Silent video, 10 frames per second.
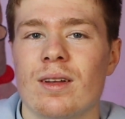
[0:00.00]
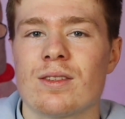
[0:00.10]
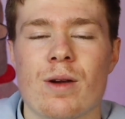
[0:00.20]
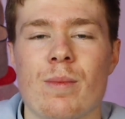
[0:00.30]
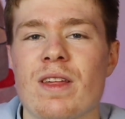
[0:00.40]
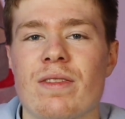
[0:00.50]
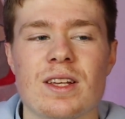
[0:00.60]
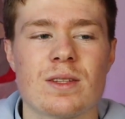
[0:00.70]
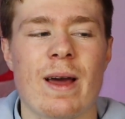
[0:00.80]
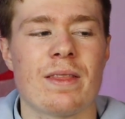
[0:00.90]
So many
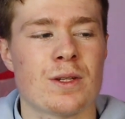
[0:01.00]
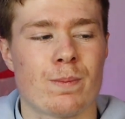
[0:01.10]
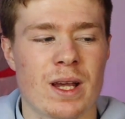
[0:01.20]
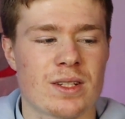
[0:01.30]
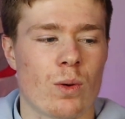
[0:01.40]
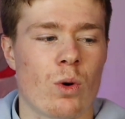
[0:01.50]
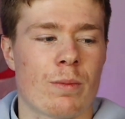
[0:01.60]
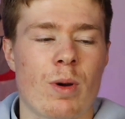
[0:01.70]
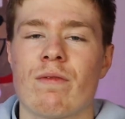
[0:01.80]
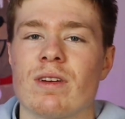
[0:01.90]
things about these picks that work
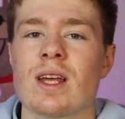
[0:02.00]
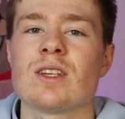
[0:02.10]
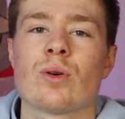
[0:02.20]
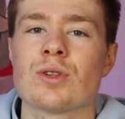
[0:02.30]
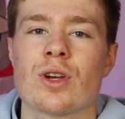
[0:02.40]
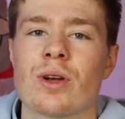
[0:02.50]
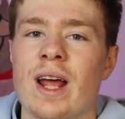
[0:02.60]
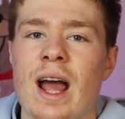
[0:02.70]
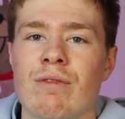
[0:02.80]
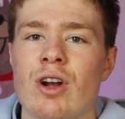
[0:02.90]
perfect. He's also going
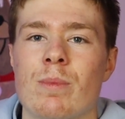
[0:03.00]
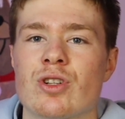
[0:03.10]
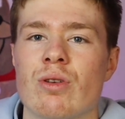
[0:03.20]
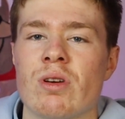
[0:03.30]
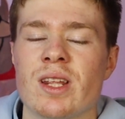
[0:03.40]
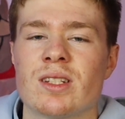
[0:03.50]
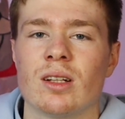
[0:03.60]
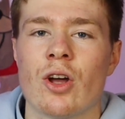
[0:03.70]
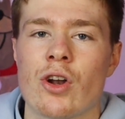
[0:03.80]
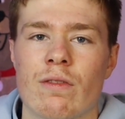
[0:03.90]
to have an opportunity to
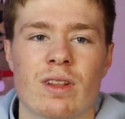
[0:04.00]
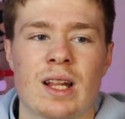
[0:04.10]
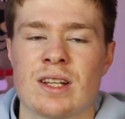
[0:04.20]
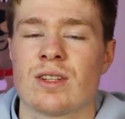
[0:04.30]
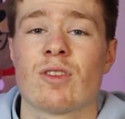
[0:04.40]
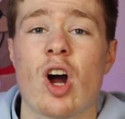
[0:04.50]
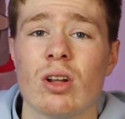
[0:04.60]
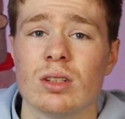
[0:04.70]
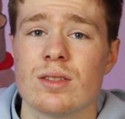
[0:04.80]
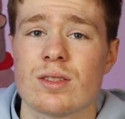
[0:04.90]
learn off the likes of
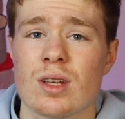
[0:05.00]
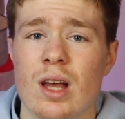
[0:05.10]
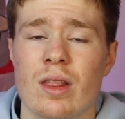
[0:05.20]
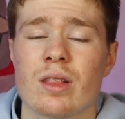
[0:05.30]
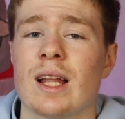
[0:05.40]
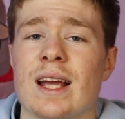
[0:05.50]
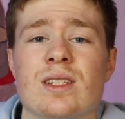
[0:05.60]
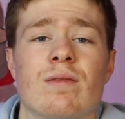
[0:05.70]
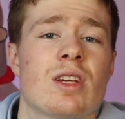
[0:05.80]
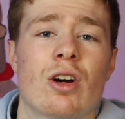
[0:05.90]
Collins, the likes
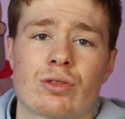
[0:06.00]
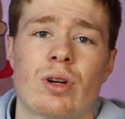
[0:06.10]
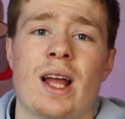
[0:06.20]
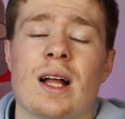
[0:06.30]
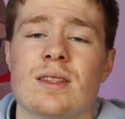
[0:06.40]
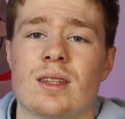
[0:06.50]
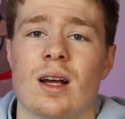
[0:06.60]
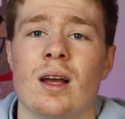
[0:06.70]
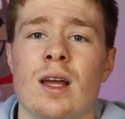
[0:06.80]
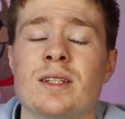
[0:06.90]
of DeAndre
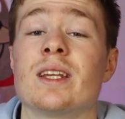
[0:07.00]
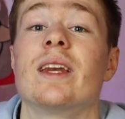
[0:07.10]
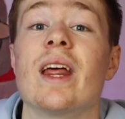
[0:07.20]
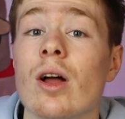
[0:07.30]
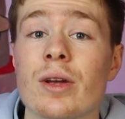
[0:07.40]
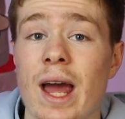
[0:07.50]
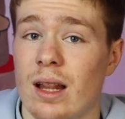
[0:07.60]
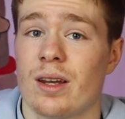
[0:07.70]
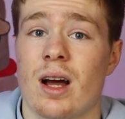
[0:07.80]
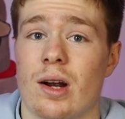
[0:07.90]
Hunter, Danilo
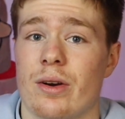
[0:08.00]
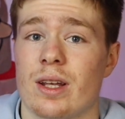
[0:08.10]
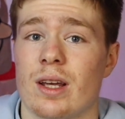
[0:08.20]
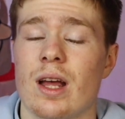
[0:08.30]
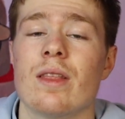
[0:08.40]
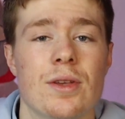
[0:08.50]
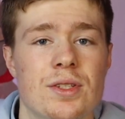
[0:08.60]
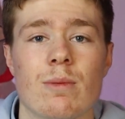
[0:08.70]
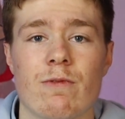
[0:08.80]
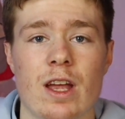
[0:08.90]
Gallinari. There's
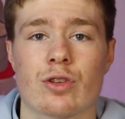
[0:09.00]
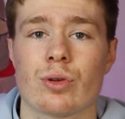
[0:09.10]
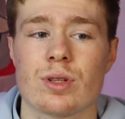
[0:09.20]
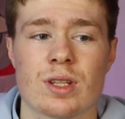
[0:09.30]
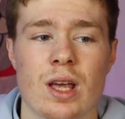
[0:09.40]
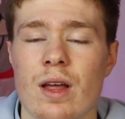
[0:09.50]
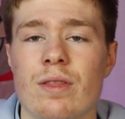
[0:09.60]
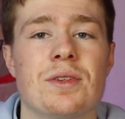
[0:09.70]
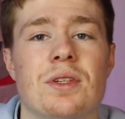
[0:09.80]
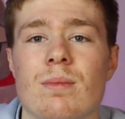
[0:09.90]
some veterans,
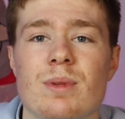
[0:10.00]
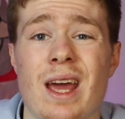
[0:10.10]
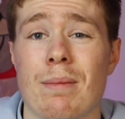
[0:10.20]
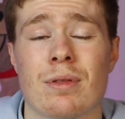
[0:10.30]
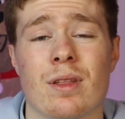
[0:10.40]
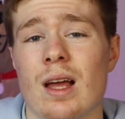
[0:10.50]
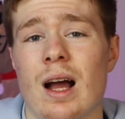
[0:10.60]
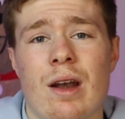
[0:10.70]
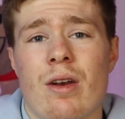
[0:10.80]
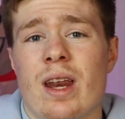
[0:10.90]
there's some depth.
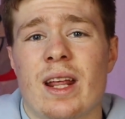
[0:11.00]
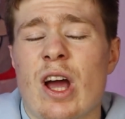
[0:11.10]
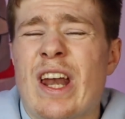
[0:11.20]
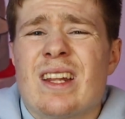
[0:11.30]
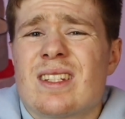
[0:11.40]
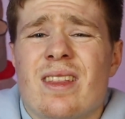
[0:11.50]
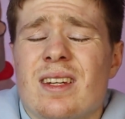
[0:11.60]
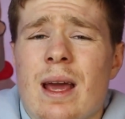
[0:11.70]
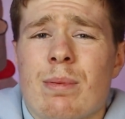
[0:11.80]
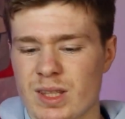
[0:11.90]
I don't need to get into the
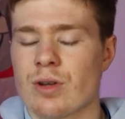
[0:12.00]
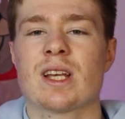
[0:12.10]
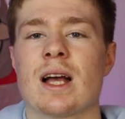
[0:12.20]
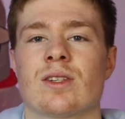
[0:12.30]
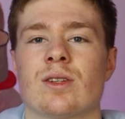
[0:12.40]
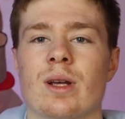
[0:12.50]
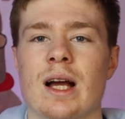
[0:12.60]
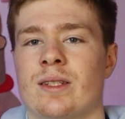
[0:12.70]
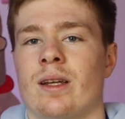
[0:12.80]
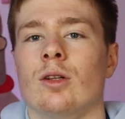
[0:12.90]
depth, but those guys are two
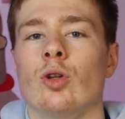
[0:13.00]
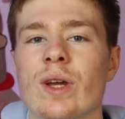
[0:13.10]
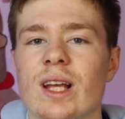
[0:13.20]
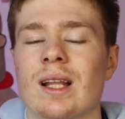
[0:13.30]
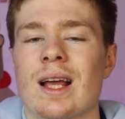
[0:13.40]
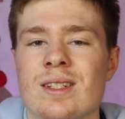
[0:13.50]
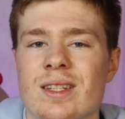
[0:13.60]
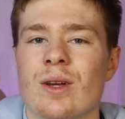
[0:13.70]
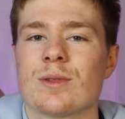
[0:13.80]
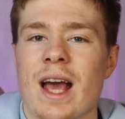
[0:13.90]
guys that are looking like
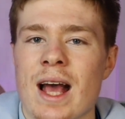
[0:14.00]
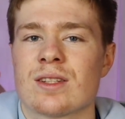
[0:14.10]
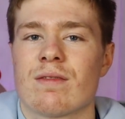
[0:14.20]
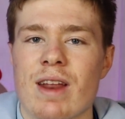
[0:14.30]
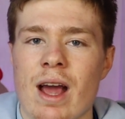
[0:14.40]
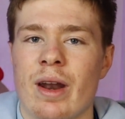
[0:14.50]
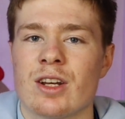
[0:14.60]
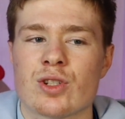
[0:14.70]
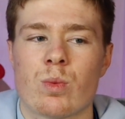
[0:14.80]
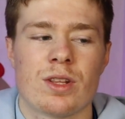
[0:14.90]
steals as of now, and I
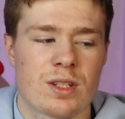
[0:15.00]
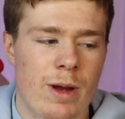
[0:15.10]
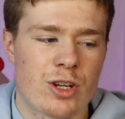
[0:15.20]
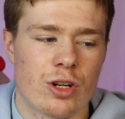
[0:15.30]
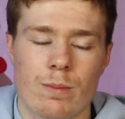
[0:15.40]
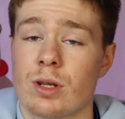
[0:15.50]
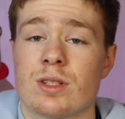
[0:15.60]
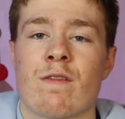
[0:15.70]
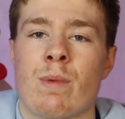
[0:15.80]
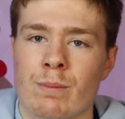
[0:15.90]
just wanted to mention them because
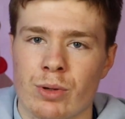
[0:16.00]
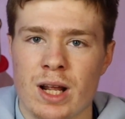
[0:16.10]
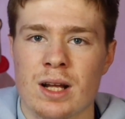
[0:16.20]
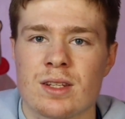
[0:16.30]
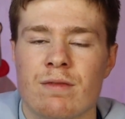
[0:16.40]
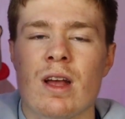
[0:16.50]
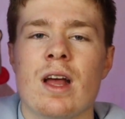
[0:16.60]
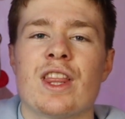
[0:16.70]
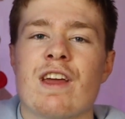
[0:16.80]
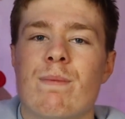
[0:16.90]
they've been productive,
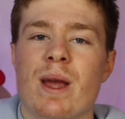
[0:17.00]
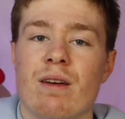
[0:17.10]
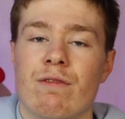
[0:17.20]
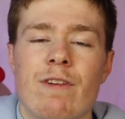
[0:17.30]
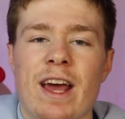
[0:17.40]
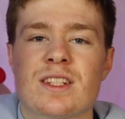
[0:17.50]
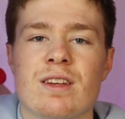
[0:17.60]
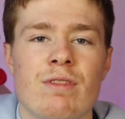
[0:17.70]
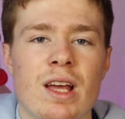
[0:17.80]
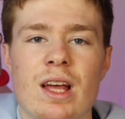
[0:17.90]
they've been
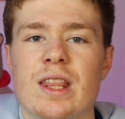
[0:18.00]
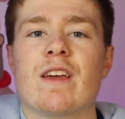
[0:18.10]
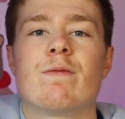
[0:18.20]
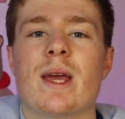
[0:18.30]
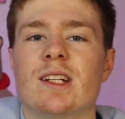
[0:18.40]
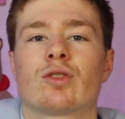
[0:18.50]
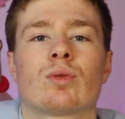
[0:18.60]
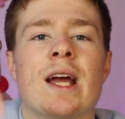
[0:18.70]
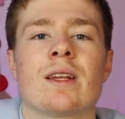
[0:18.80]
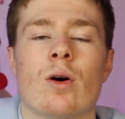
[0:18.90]
effective, they've been
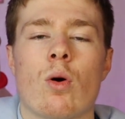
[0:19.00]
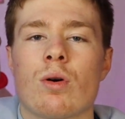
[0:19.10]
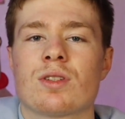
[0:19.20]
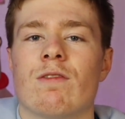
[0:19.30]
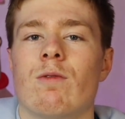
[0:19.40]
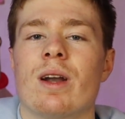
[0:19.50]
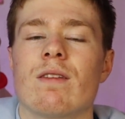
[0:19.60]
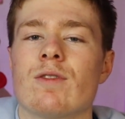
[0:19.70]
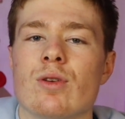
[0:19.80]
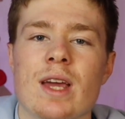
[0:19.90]
great. The Hawks have won a
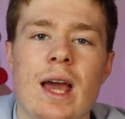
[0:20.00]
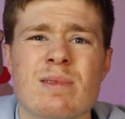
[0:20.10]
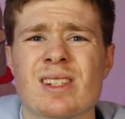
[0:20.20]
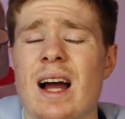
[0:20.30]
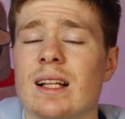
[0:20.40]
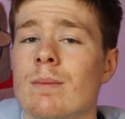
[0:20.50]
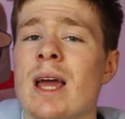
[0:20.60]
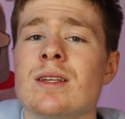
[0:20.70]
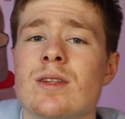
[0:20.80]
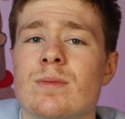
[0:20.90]
few games. Skylar
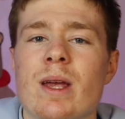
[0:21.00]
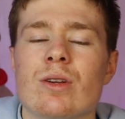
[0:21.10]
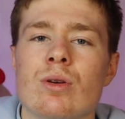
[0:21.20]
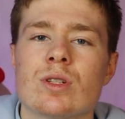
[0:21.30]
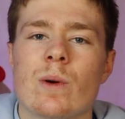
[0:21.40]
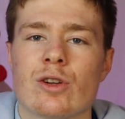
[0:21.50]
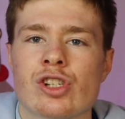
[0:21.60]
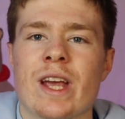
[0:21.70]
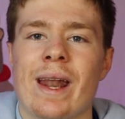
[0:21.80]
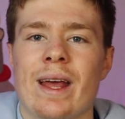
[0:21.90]
Mays has been good as well.
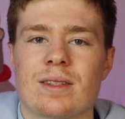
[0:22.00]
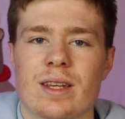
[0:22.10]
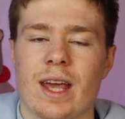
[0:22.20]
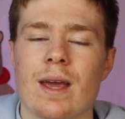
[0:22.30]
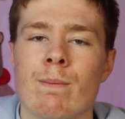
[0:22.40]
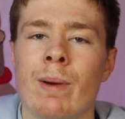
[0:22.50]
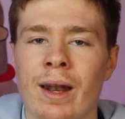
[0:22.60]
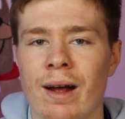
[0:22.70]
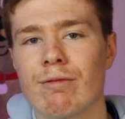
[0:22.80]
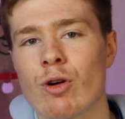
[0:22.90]
Shout out to him,
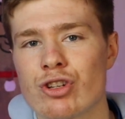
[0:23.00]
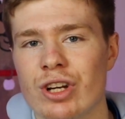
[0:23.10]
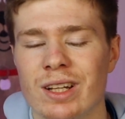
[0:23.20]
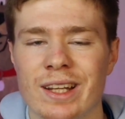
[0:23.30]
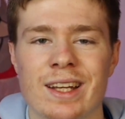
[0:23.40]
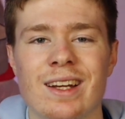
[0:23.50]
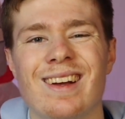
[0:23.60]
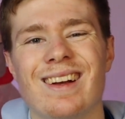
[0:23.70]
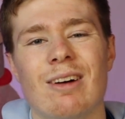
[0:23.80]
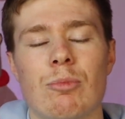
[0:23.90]
but unfortunately,
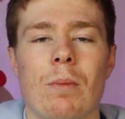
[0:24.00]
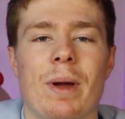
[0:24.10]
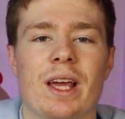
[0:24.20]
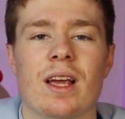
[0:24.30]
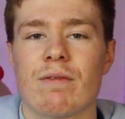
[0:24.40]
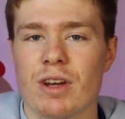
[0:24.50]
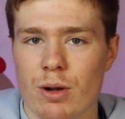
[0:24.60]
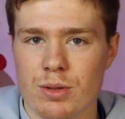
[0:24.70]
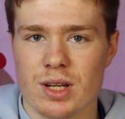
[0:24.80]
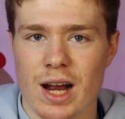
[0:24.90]
I'm not making a
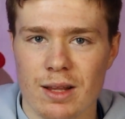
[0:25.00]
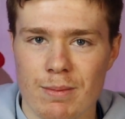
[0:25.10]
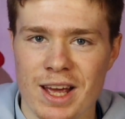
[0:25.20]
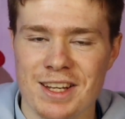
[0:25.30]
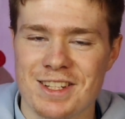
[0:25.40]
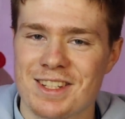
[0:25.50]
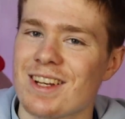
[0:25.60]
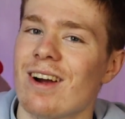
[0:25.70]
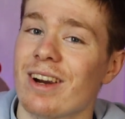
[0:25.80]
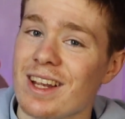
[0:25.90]
video on Skylar Mays.
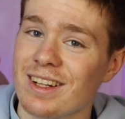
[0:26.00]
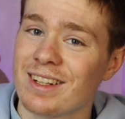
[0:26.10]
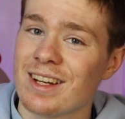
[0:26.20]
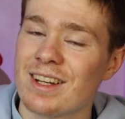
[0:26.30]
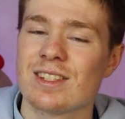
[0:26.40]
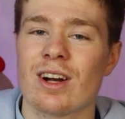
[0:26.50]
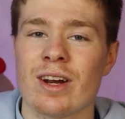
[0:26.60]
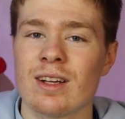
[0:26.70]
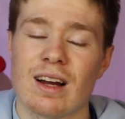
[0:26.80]
Sorry.